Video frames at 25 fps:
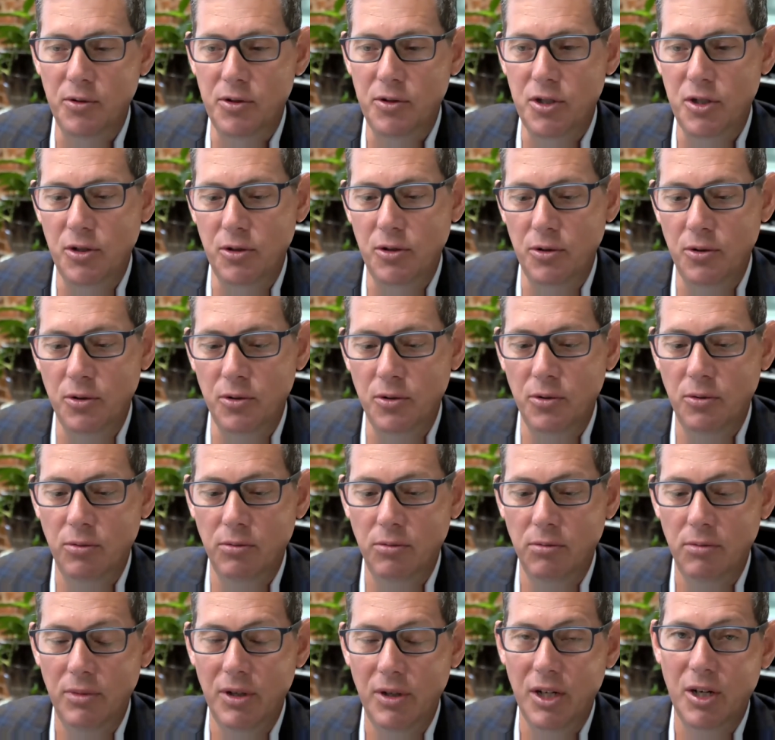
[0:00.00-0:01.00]
to
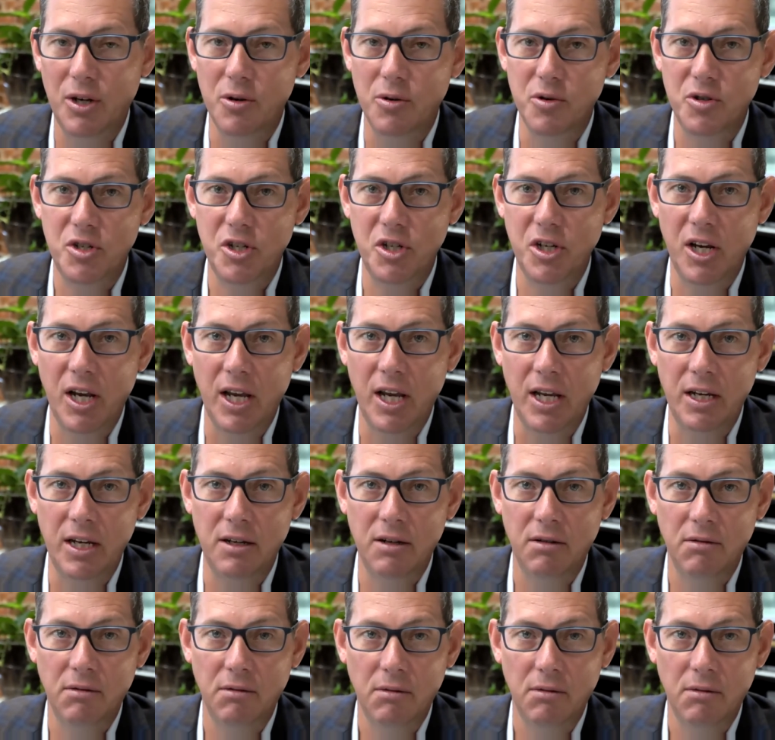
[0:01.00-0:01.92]
negotiate